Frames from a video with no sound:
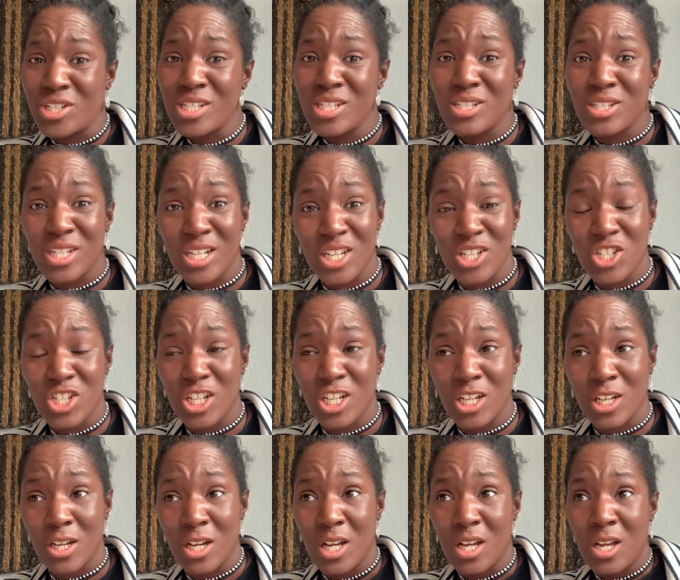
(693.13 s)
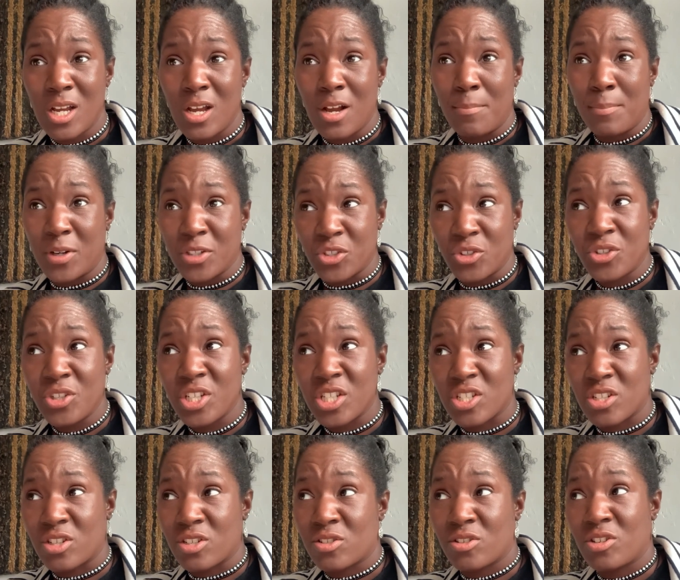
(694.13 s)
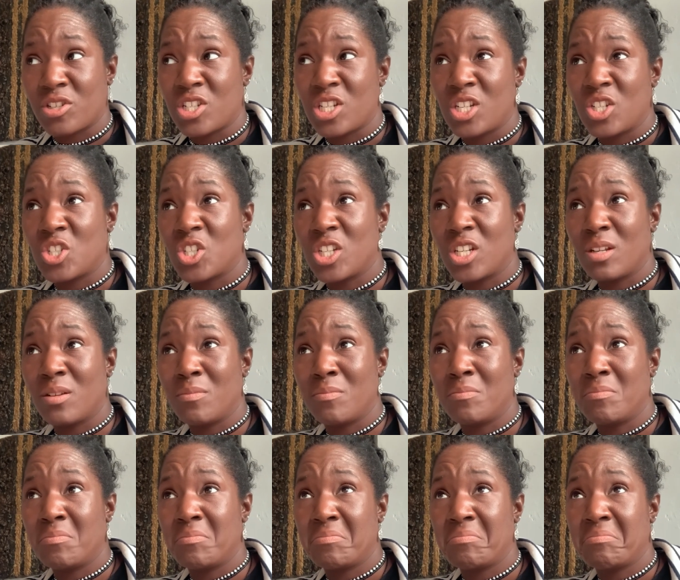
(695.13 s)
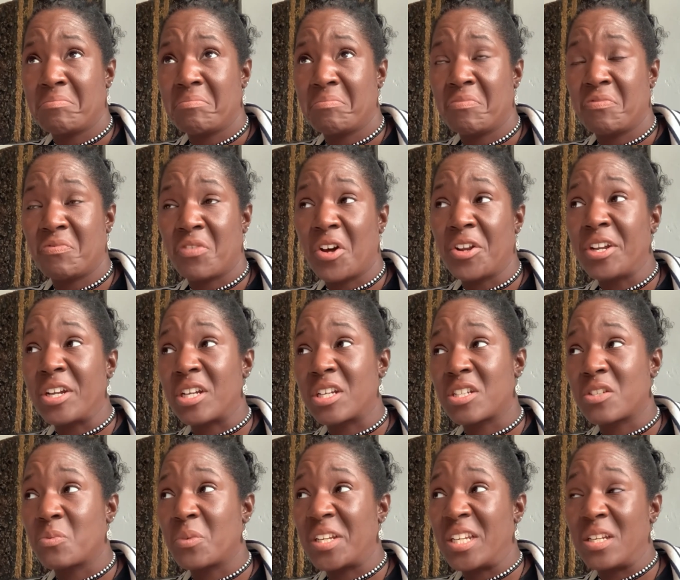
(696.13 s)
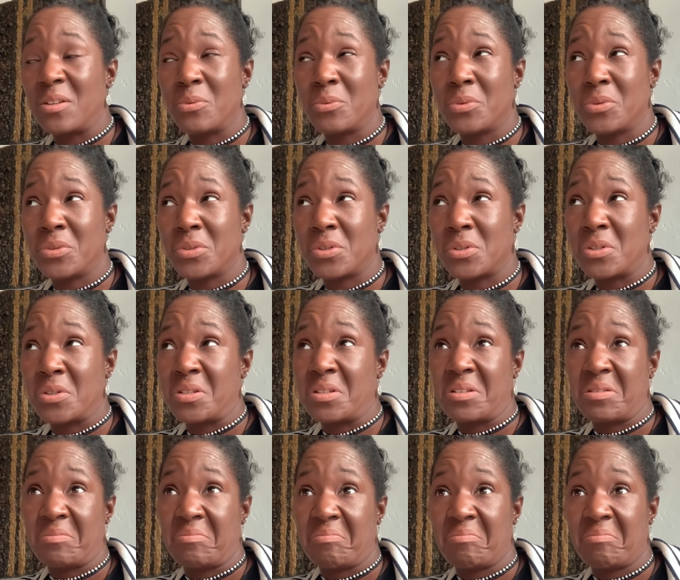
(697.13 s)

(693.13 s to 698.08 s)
teaching my youngest, I started teaching him phonics when he was,